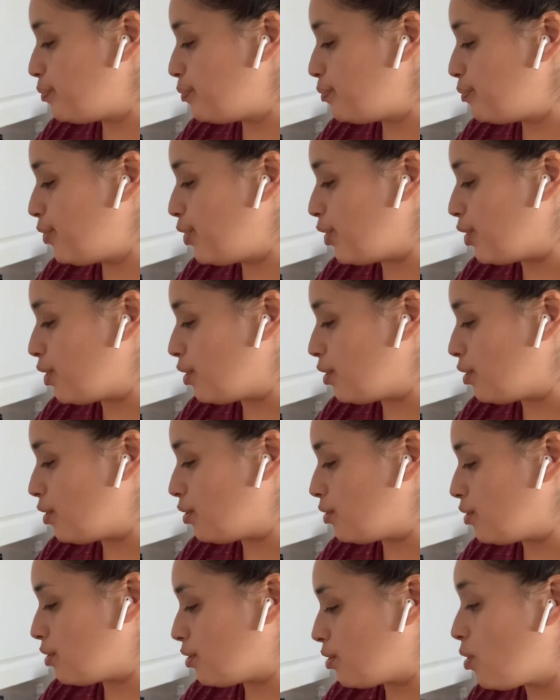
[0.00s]

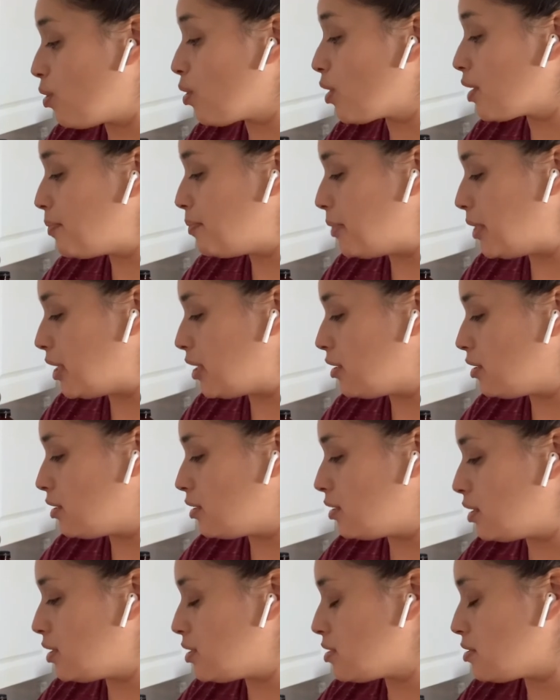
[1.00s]
the cornmeal
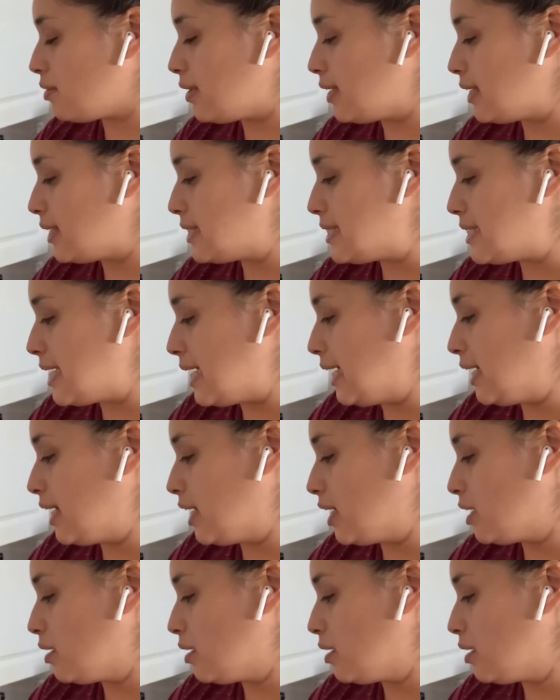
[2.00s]
is going to take